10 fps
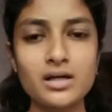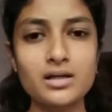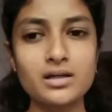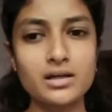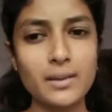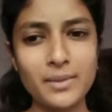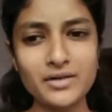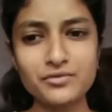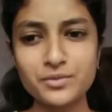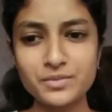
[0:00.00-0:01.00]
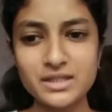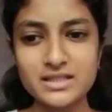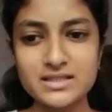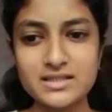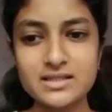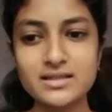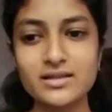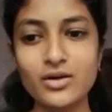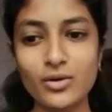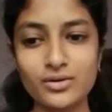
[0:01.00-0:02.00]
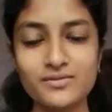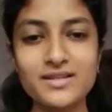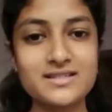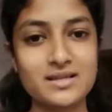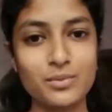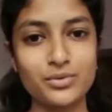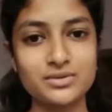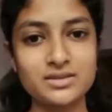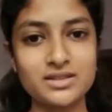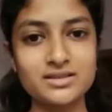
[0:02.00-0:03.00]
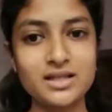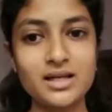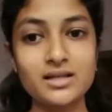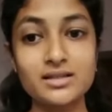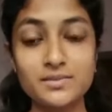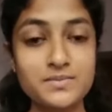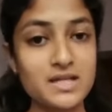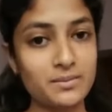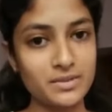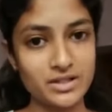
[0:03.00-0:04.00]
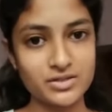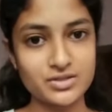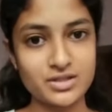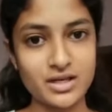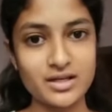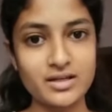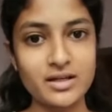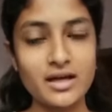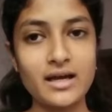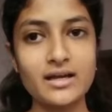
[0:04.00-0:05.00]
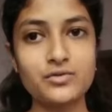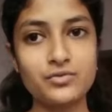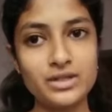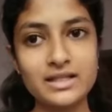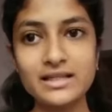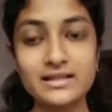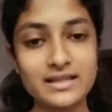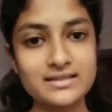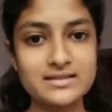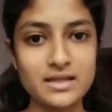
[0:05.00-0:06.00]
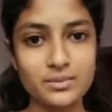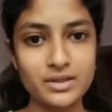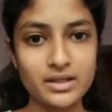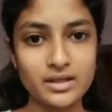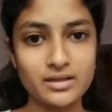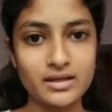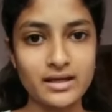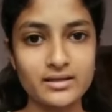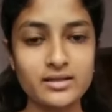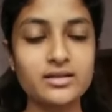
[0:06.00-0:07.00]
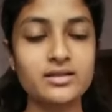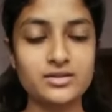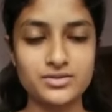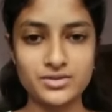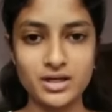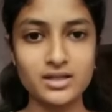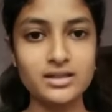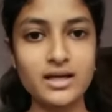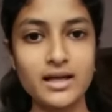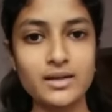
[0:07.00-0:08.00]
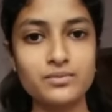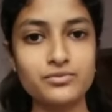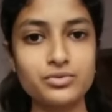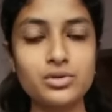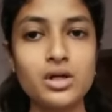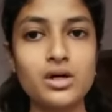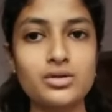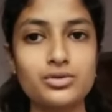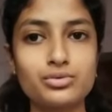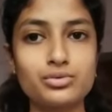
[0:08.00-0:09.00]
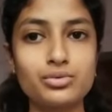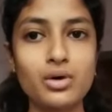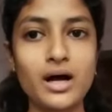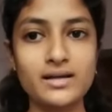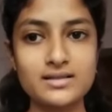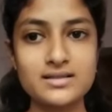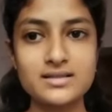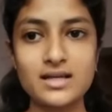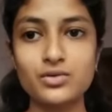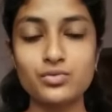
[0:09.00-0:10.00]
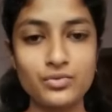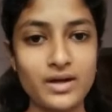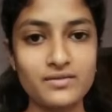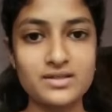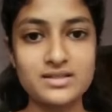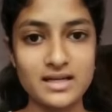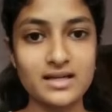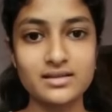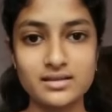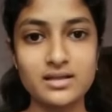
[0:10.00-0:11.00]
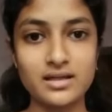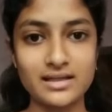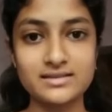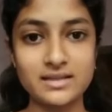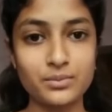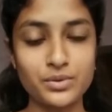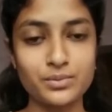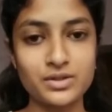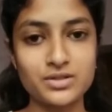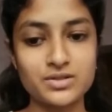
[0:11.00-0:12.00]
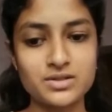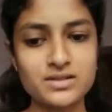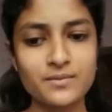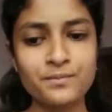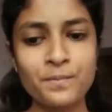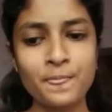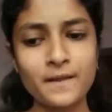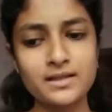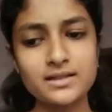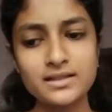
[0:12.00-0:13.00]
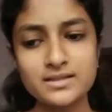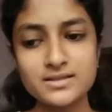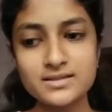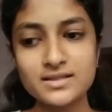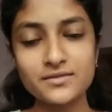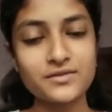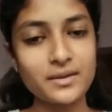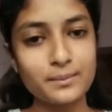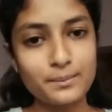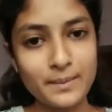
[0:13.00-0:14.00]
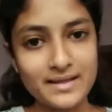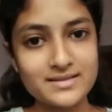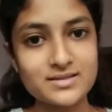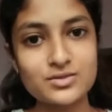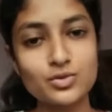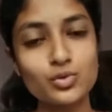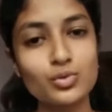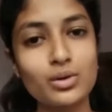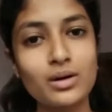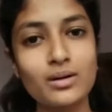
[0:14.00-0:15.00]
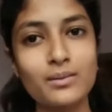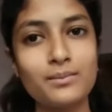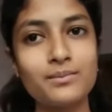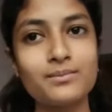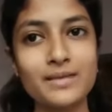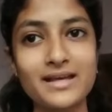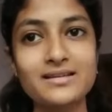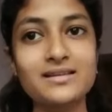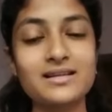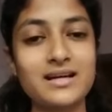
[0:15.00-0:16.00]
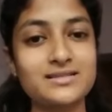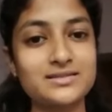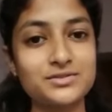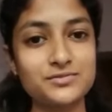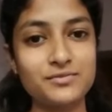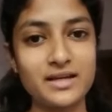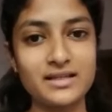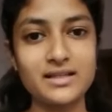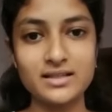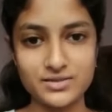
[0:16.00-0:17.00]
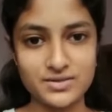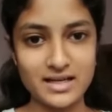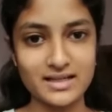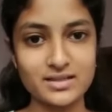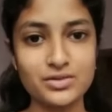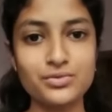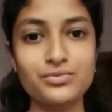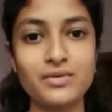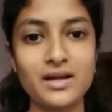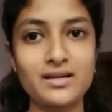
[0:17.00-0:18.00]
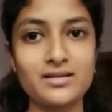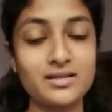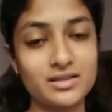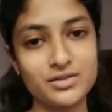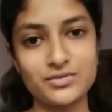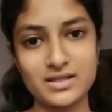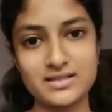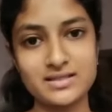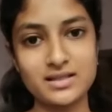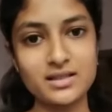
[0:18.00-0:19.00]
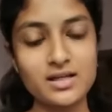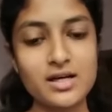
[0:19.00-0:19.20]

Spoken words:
Apart from teaching, they always support us. Tips are being shared and weekly tests are being conducted, and it is really helpful to understand where we stand in our exam preparations. The teachers give their best to make the classes very interactive and interesting.